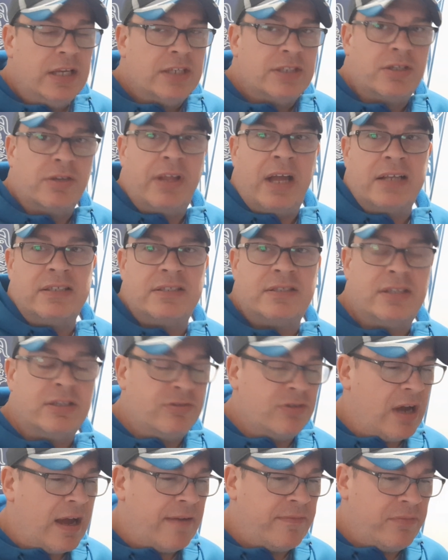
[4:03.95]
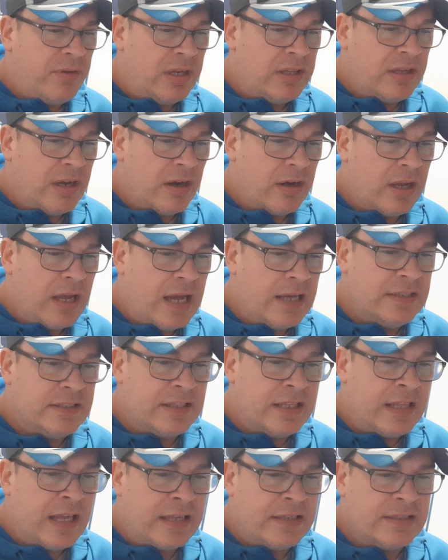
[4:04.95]
So that's the draft right there, guys.
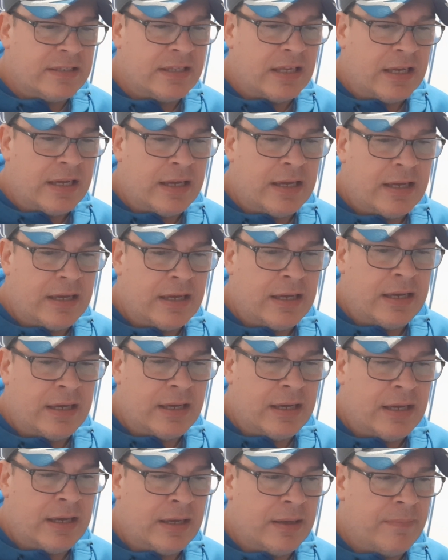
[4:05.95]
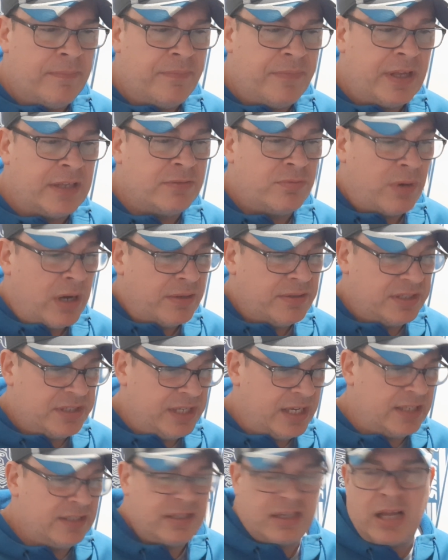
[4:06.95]
That's that's round six.